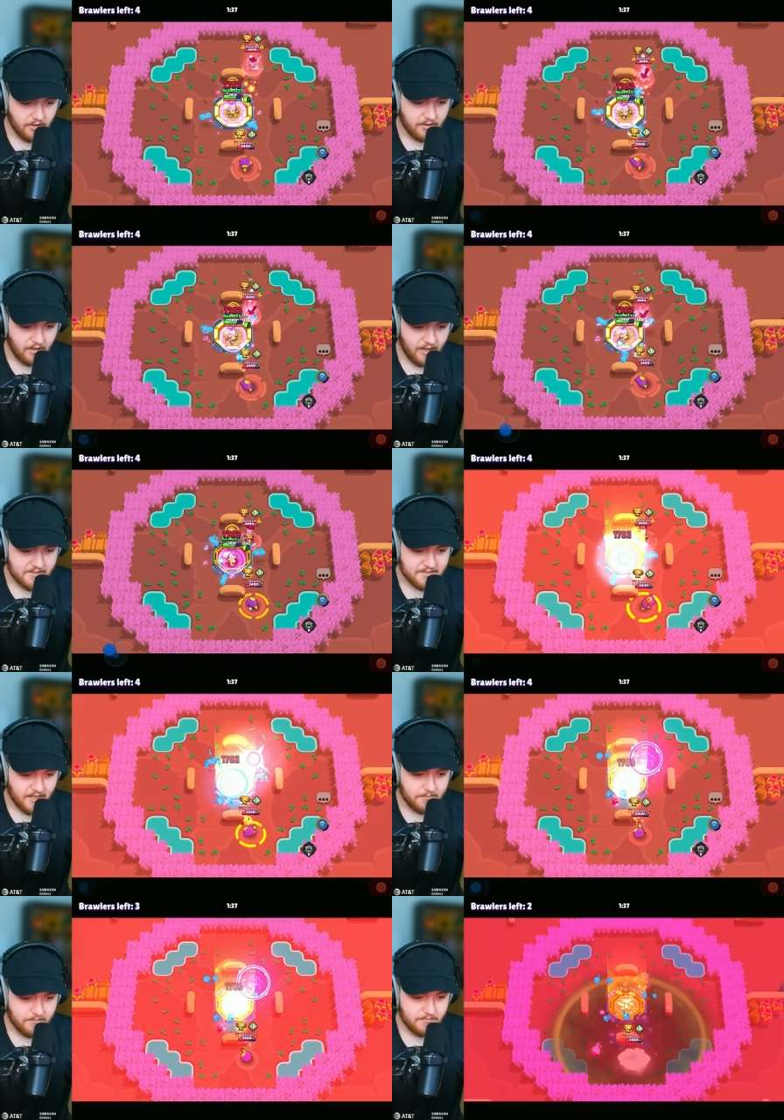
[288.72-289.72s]
I'm good. I
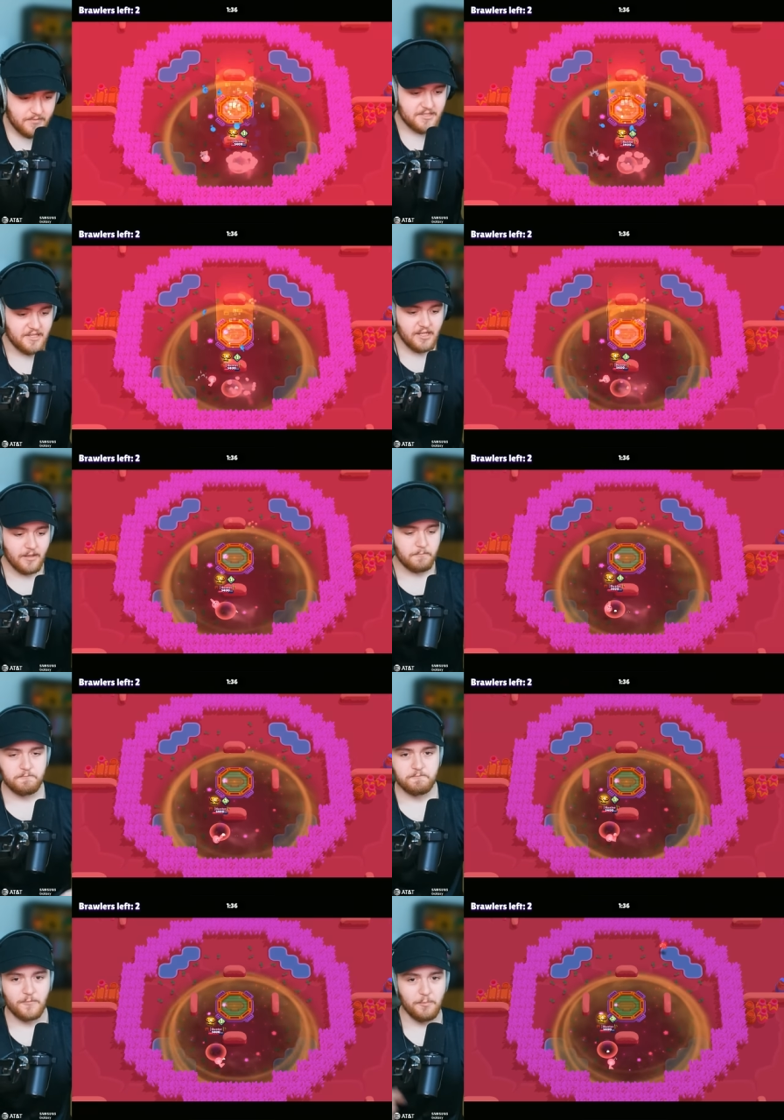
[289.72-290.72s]
escaped. See ya.
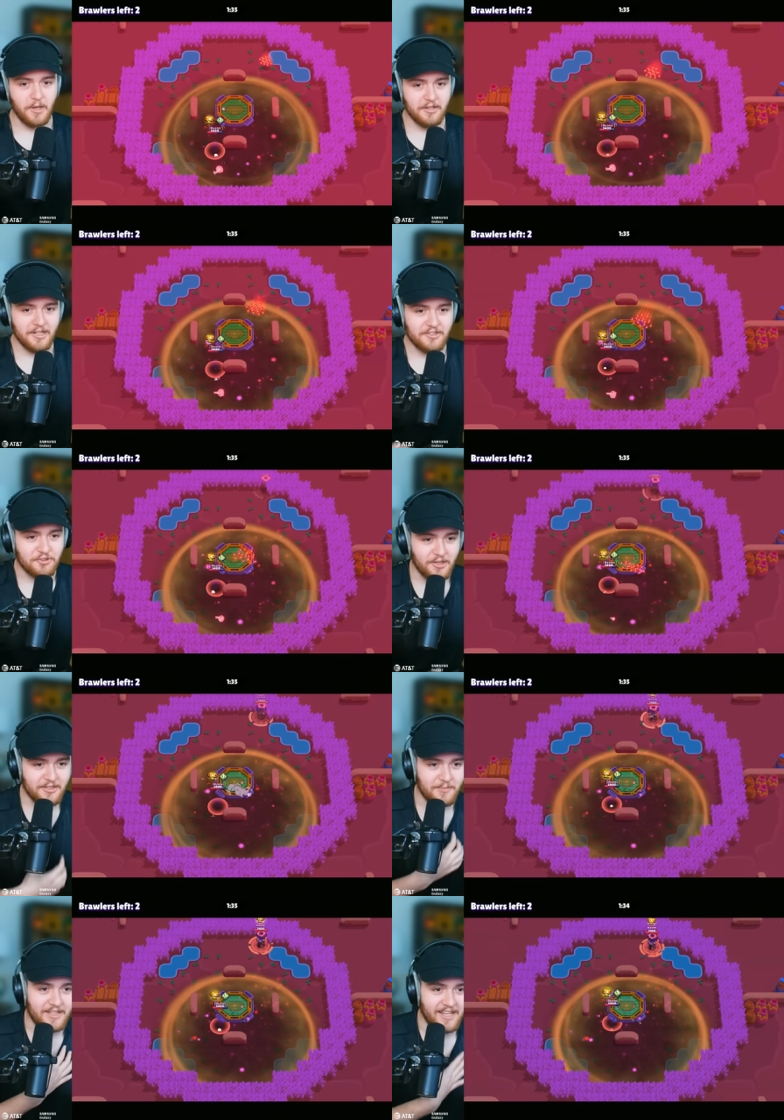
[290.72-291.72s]
The melody
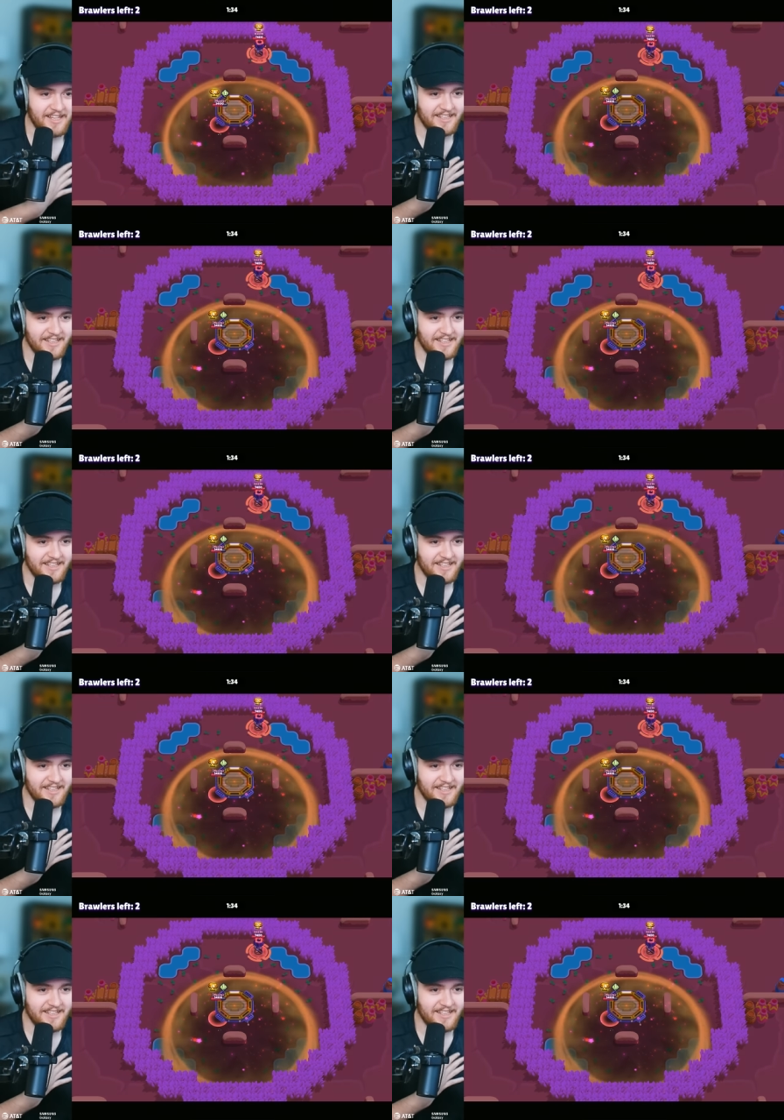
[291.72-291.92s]
joined me.